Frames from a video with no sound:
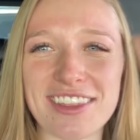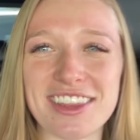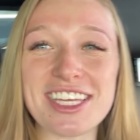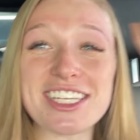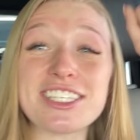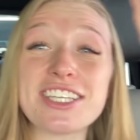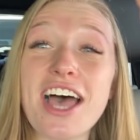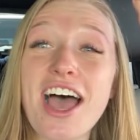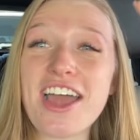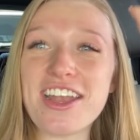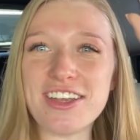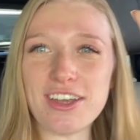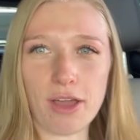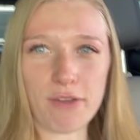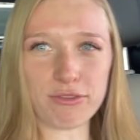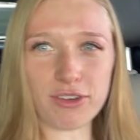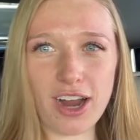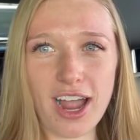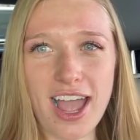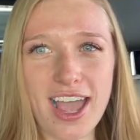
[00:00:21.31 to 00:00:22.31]
This
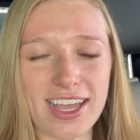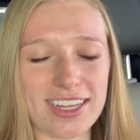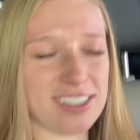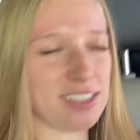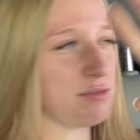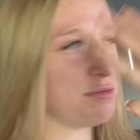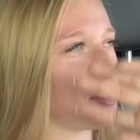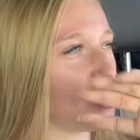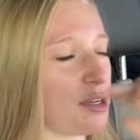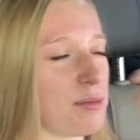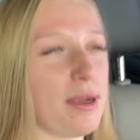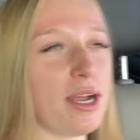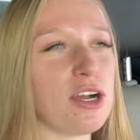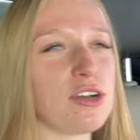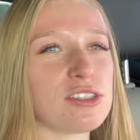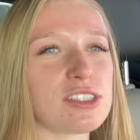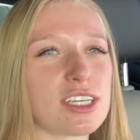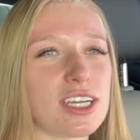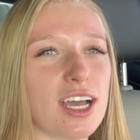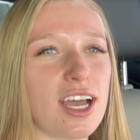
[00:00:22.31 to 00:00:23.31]
never ends. If the
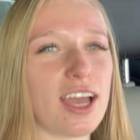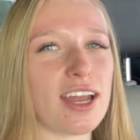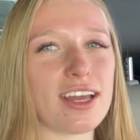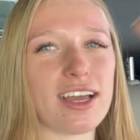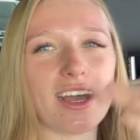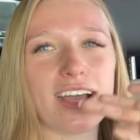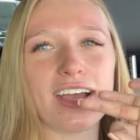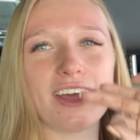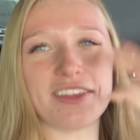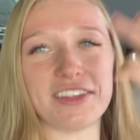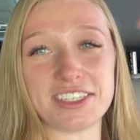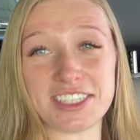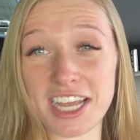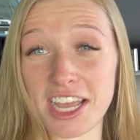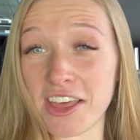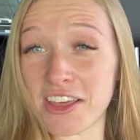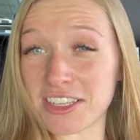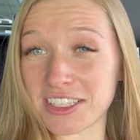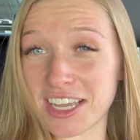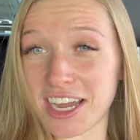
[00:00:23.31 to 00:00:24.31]
Camaro's good, the
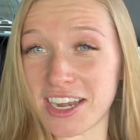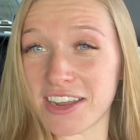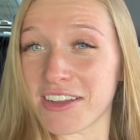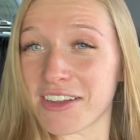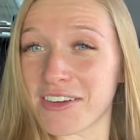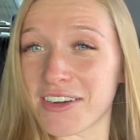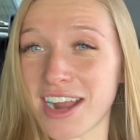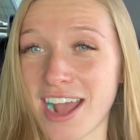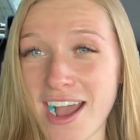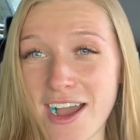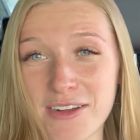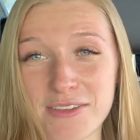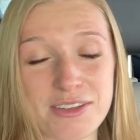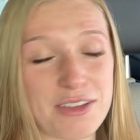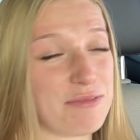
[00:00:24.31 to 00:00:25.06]
daily's gotta go down.